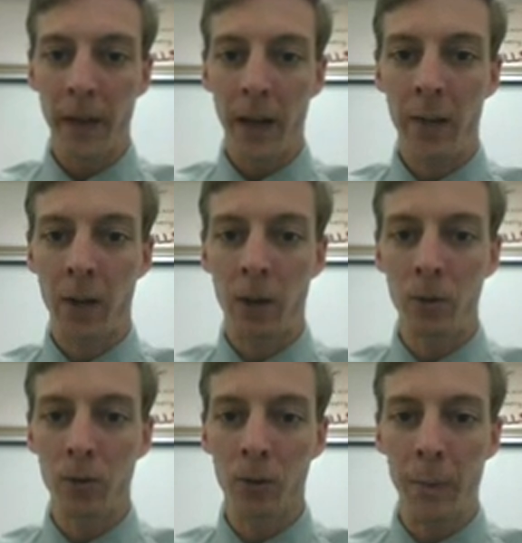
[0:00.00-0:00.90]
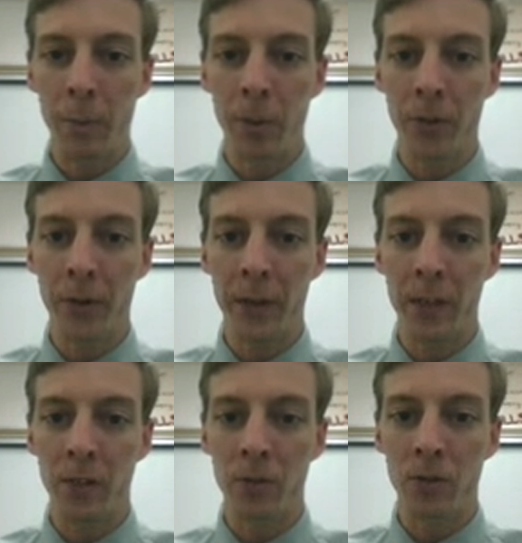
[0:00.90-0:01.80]
And the closer I put
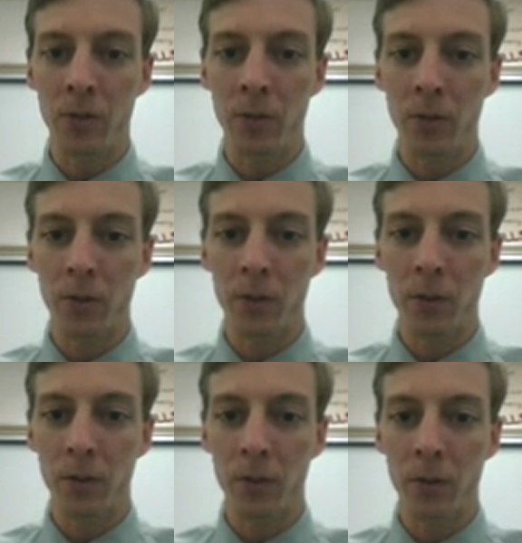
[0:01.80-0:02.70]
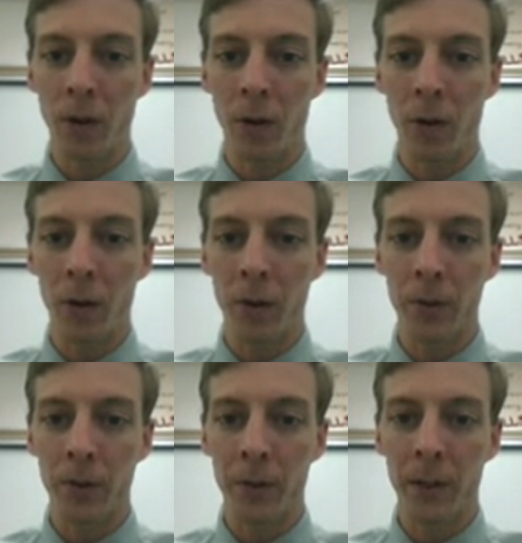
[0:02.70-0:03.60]
these, the
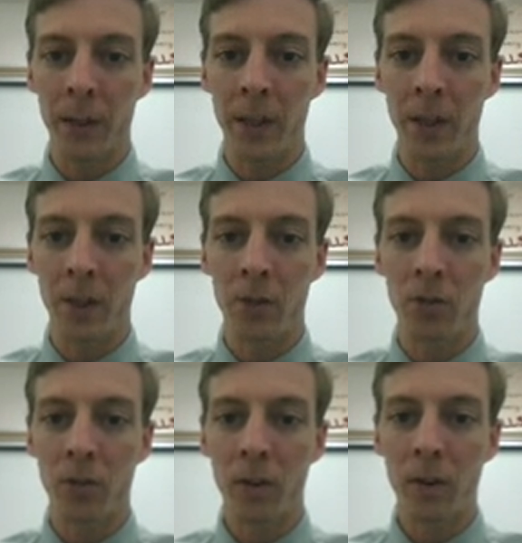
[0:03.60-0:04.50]
harder it is.